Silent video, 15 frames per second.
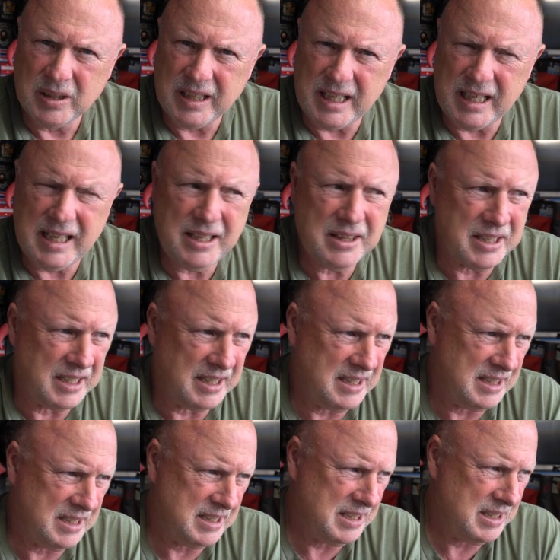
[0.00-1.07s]
anything
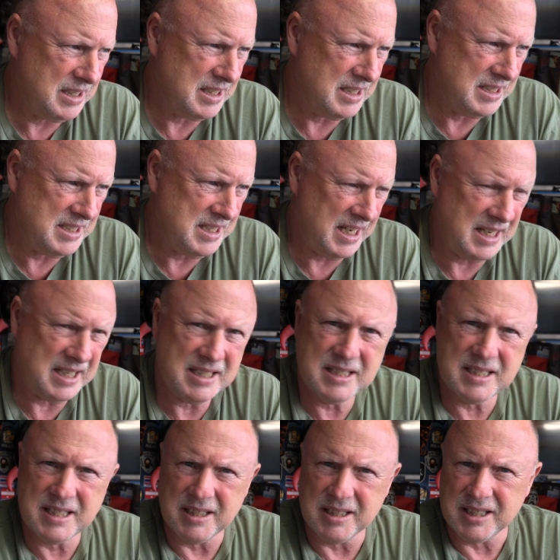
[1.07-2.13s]
that
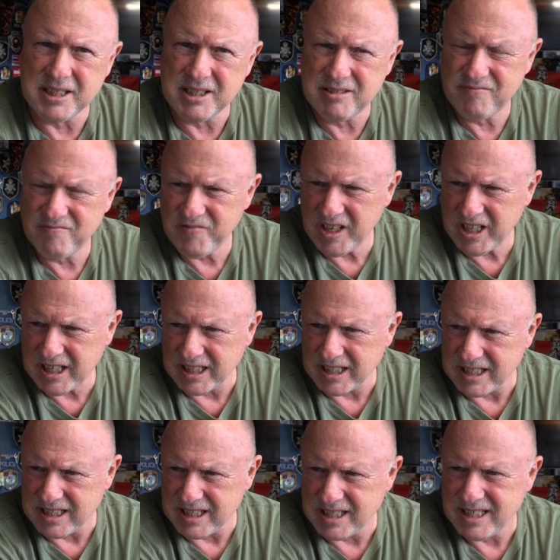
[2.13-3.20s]
contains the
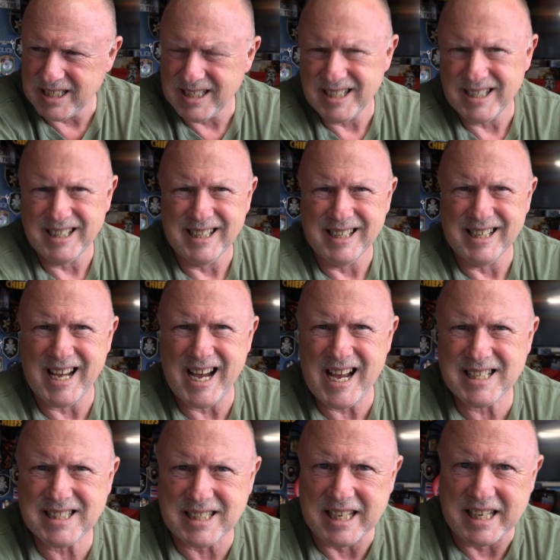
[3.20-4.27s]
fucking
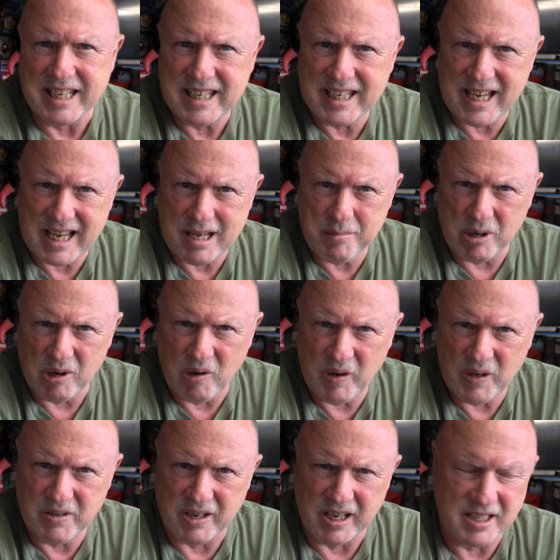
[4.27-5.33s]
nasty
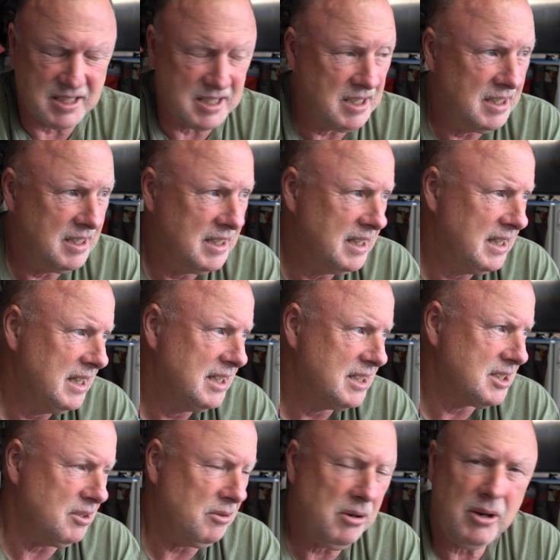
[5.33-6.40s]
carbohydrates.
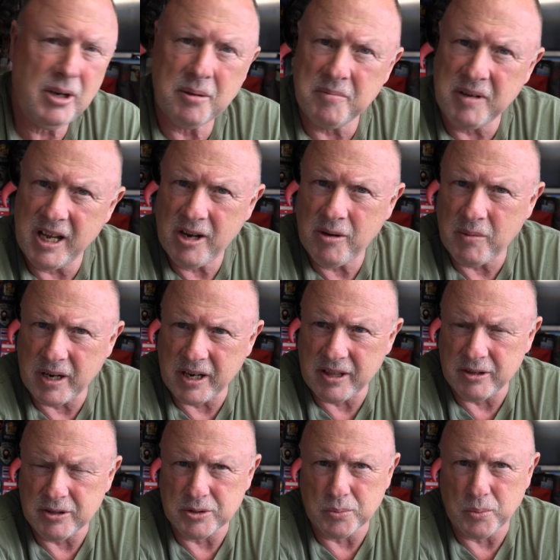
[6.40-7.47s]
So I am now one of
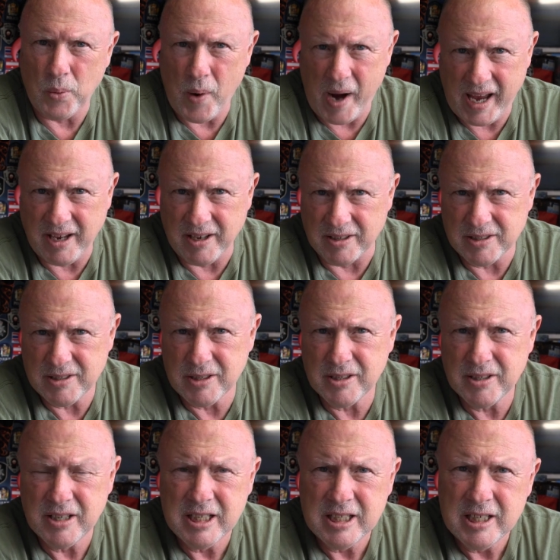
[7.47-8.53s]
those wankers
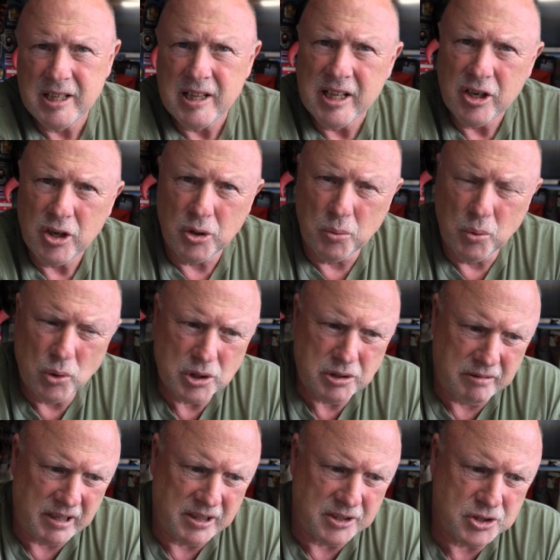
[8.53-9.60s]
who walks
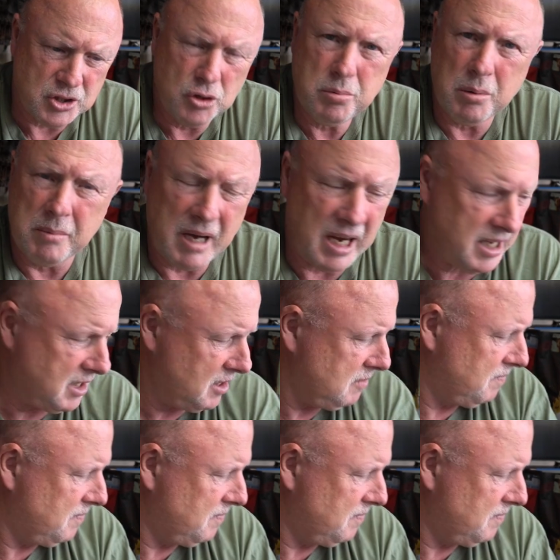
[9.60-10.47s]
around the supermarket